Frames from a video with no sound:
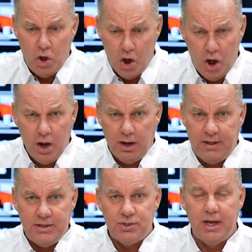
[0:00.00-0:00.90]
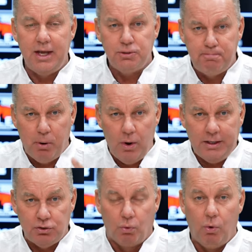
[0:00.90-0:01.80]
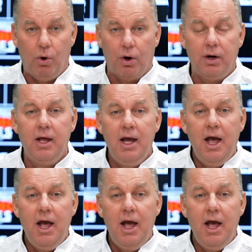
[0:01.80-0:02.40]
All of these things point toward